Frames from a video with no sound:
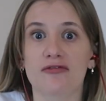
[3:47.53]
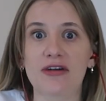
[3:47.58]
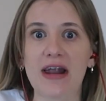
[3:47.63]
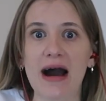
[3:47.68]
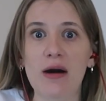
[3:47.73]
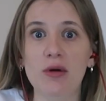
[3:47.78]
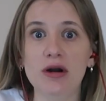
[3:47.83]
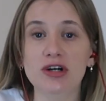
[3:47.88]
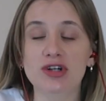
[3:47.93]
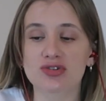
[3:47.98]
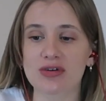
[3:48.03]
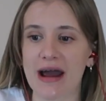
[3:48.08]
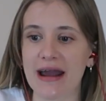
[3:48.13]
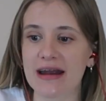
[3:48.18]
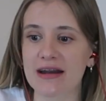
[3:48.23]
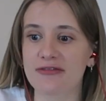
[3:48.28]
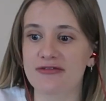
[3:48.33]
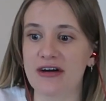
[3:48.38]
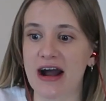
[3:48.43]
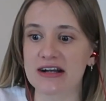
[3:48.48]
Flour and
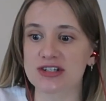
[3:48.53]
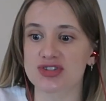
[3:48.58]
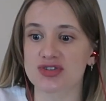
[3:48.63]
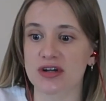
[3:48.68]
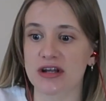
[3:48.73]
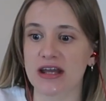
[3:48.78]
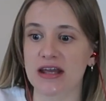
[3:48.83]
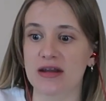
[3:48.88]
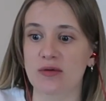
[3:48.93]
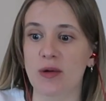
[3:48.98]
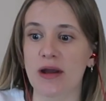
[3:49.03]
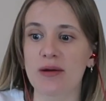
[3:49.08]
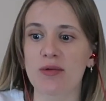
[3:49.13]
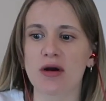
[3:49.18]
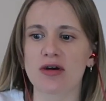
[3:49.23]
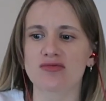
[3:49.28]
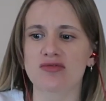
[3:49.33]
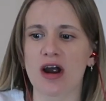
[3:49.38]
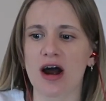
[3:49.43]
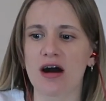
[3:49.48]
grain factory. We
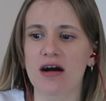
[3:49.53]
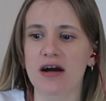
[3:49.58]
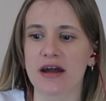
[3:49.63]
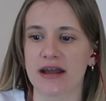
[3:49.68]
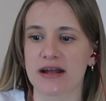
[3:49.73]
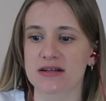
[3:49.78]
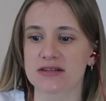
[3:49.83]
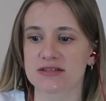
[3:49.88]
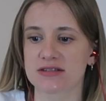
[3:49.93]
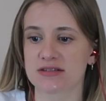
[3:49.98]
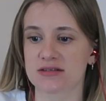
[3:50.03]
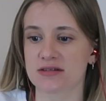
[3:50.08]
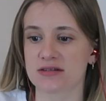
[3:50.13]
were right.